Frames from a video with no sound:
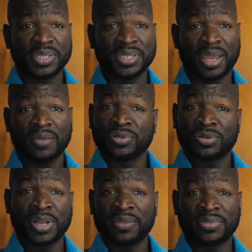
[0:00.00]
that I was
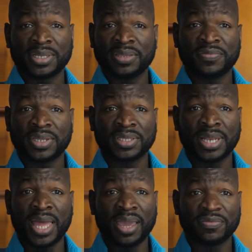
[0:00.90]
going to have to live another
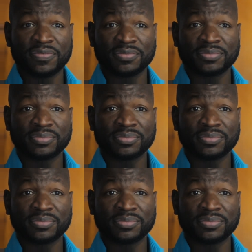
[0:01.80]
life.